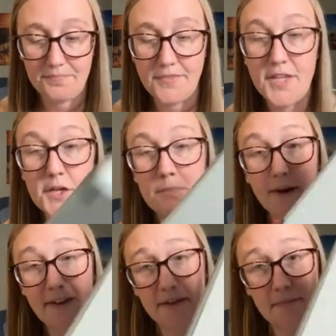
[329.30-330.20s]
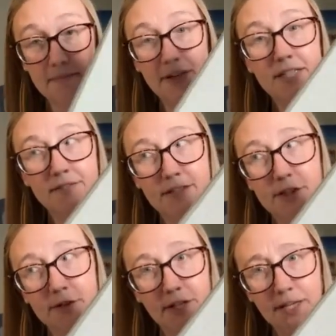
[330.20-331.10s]
You can buy them
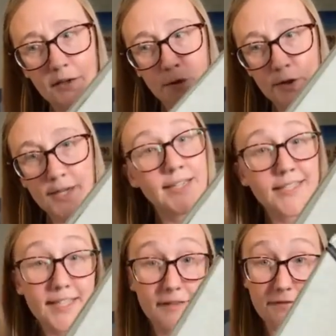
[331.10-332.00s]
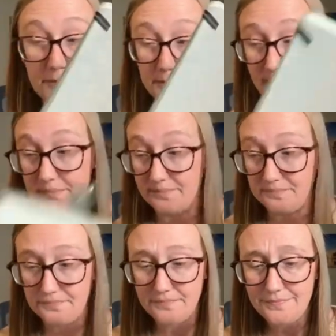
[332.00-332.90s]
individually or in a set of 3.
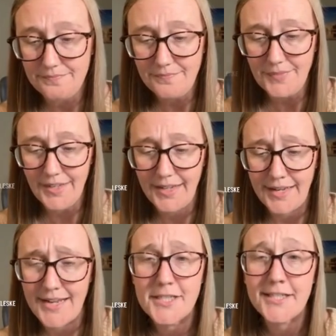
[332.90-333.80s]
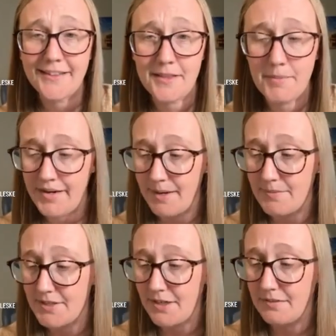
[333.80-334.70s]
And I just get them on
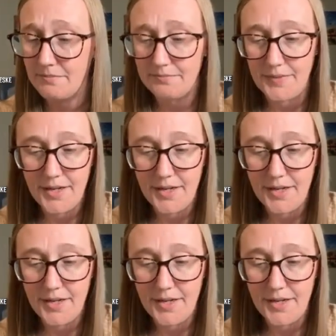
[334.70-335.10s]
Amazon.